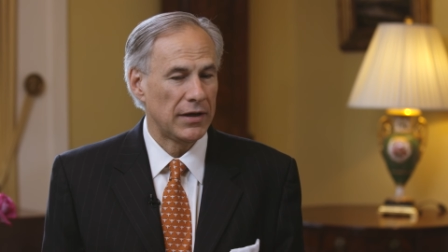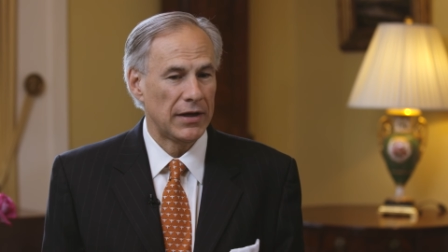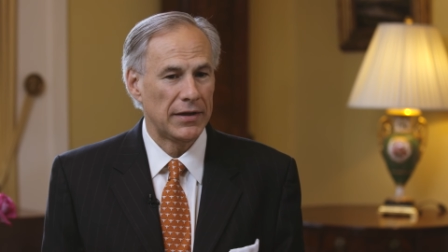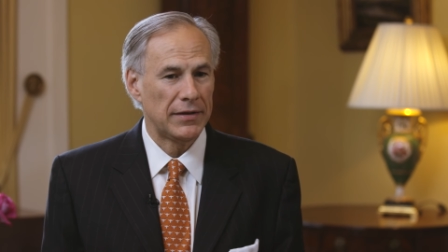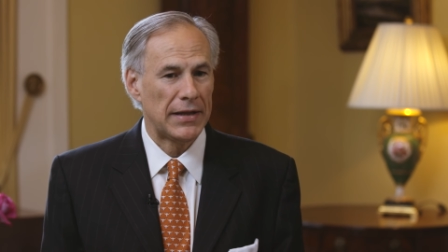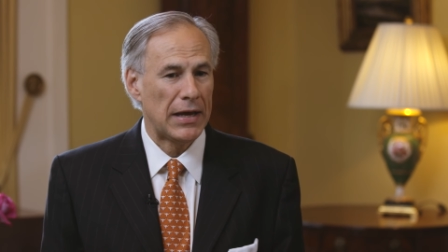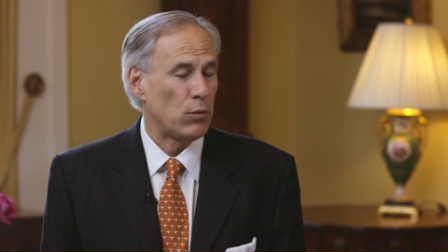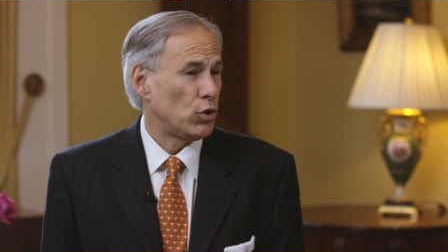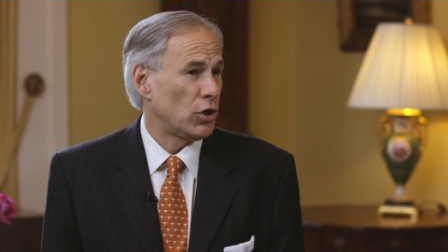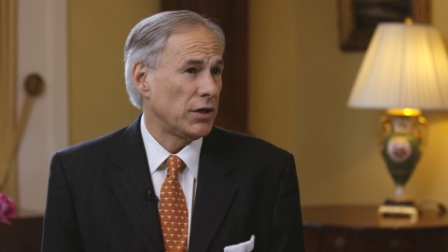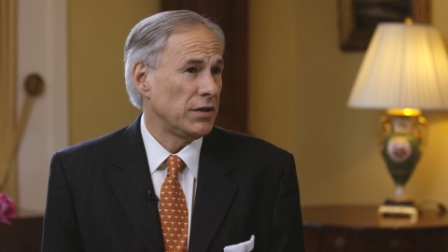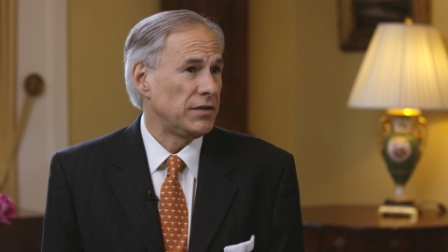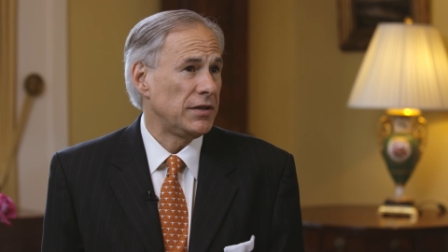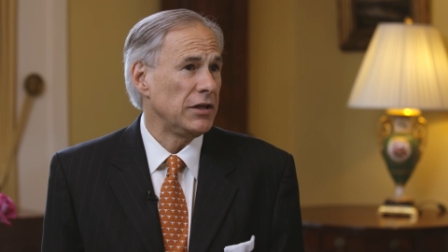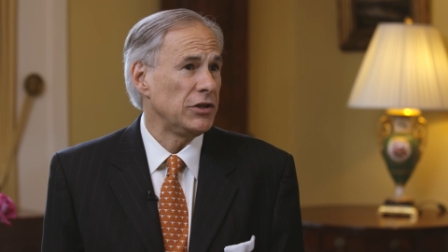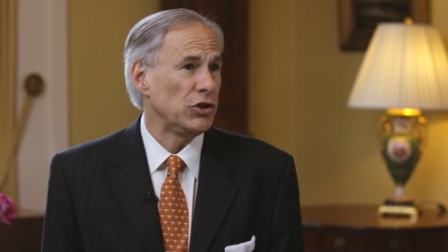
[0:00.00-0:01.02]
and they will
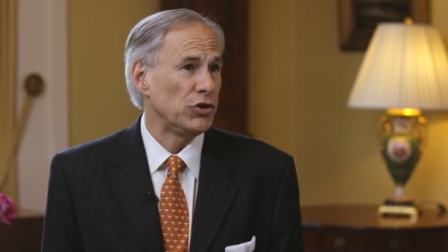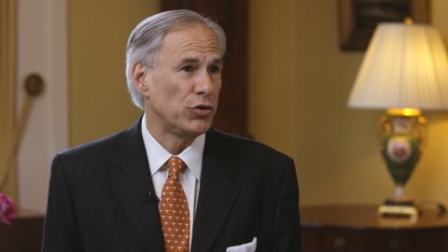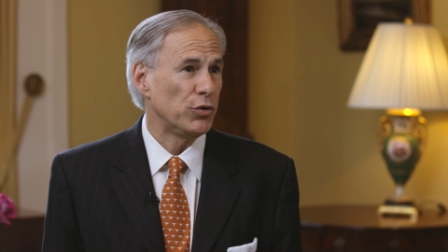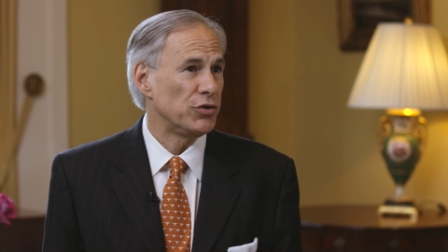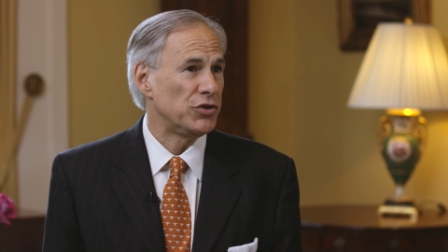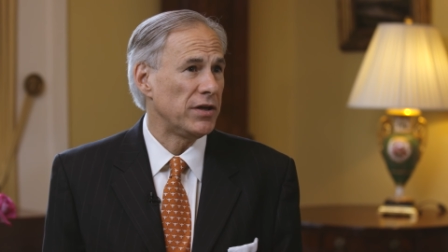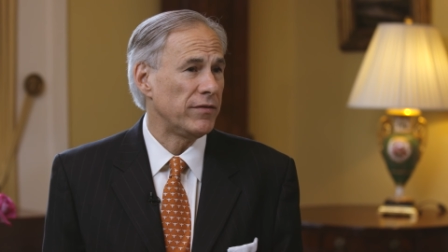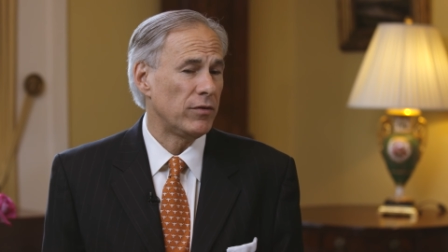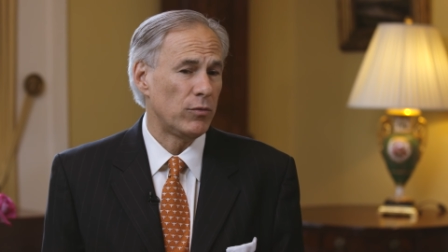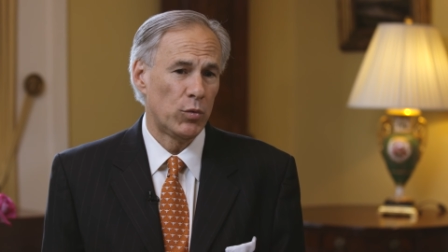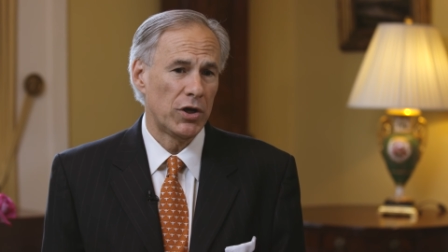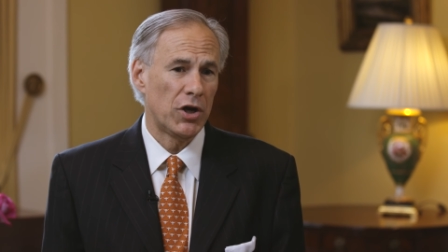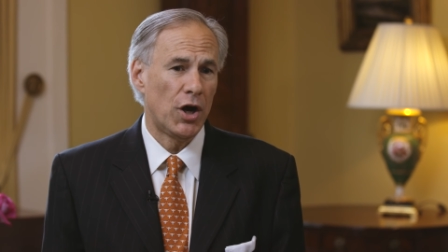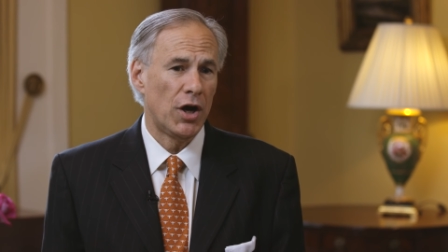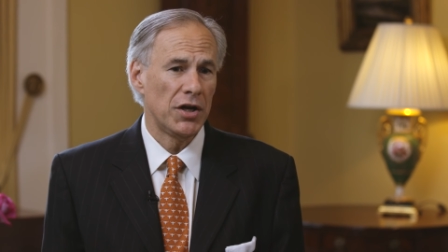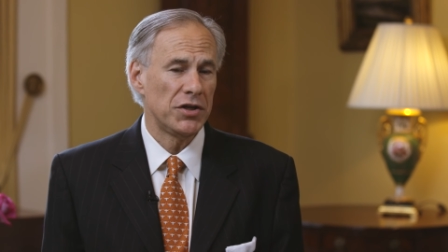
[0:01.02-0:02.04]
continue to achieve it
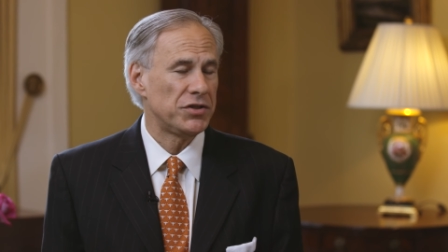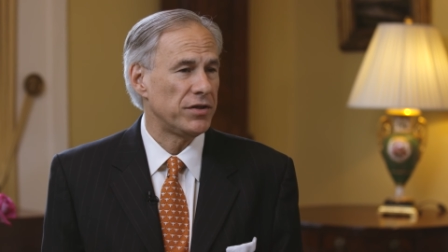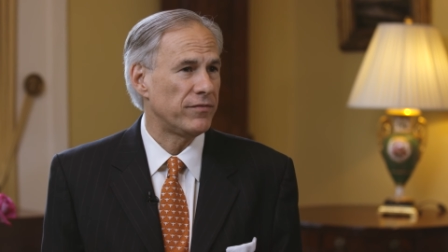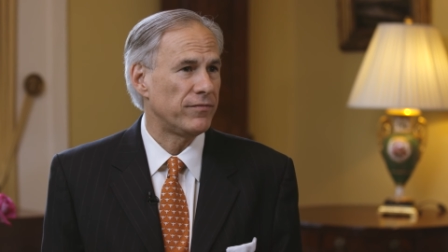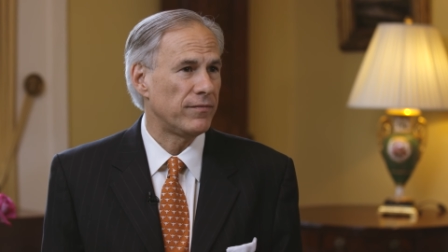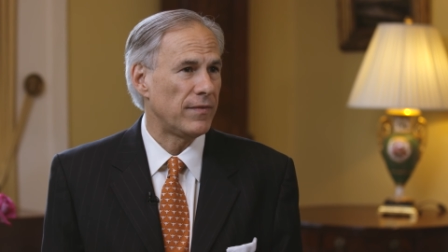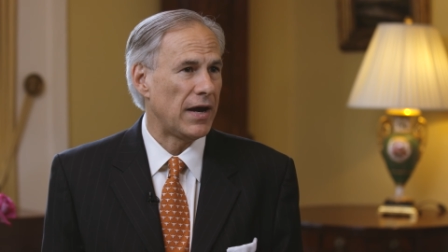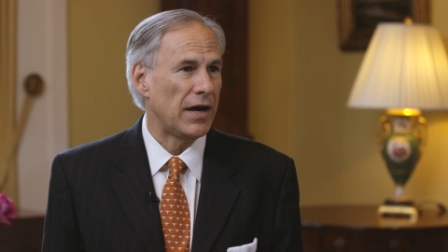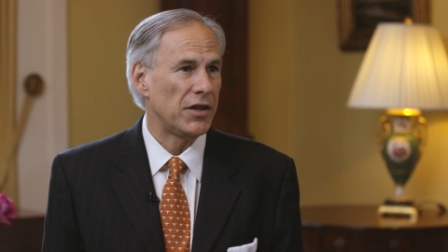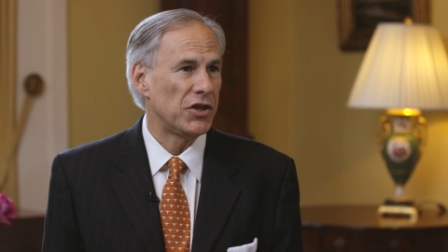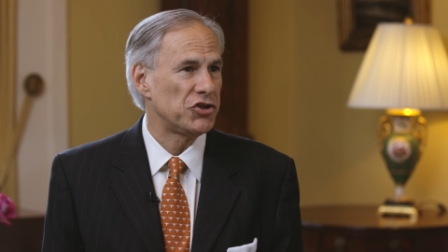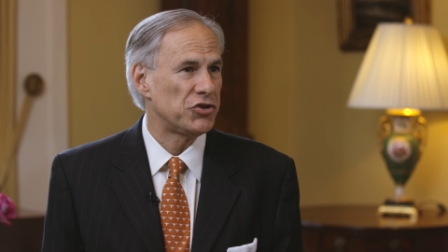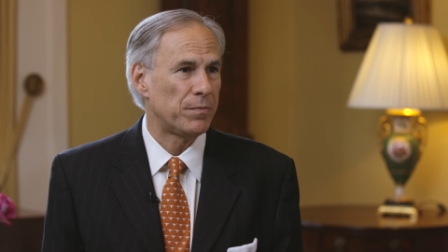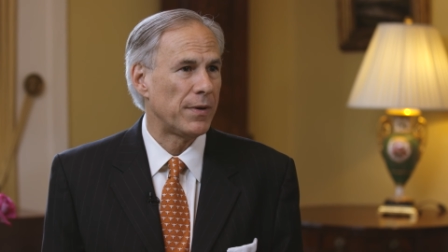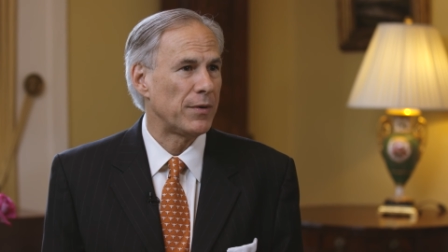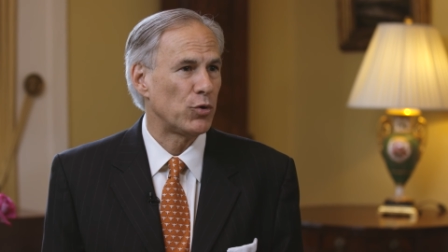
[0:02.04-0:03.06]
regardless of how
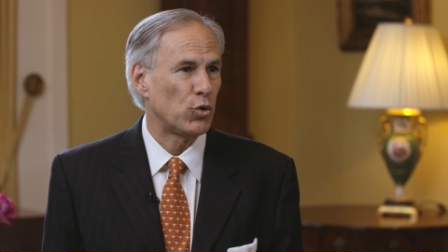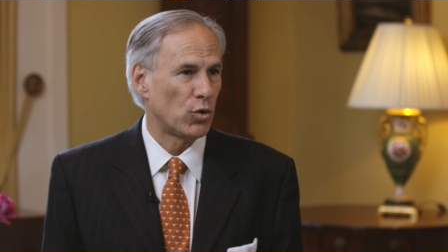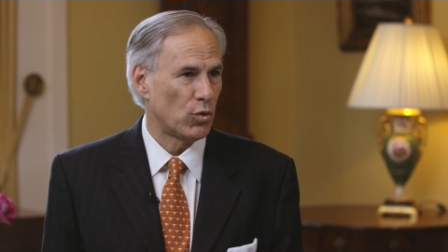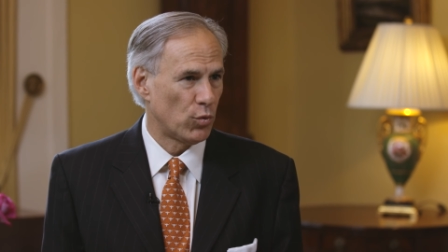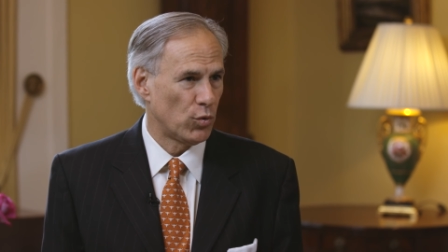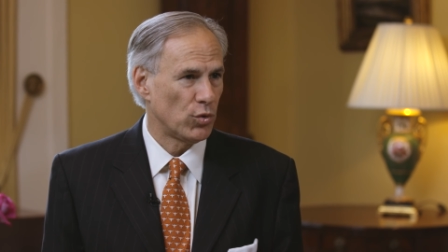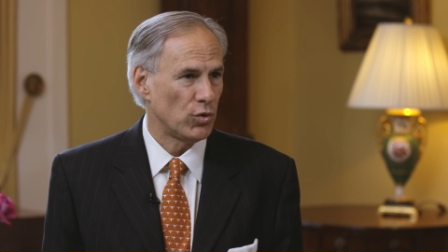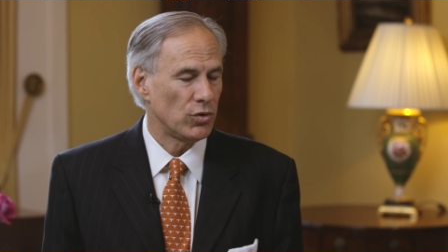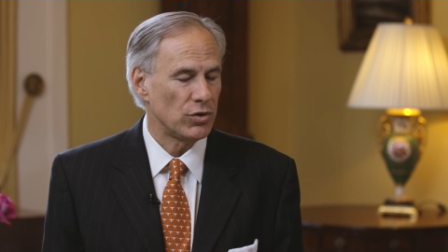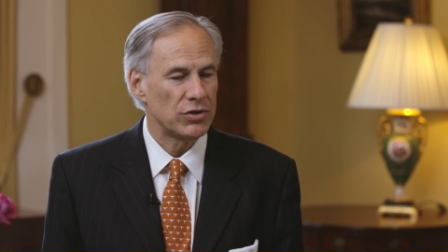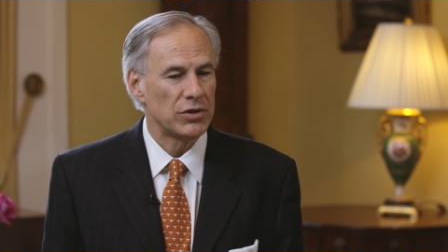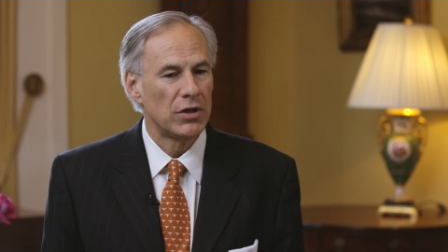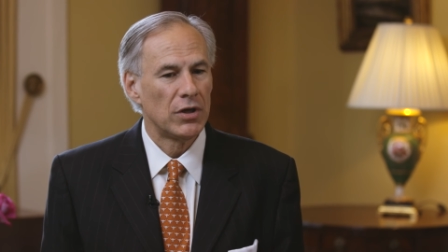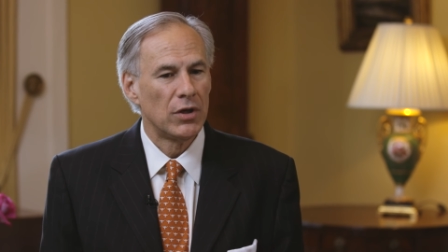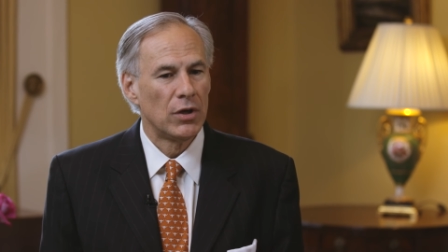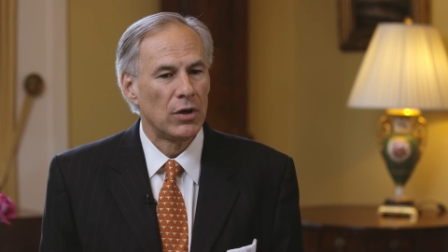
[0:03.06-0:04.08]
the Supreme Court rules.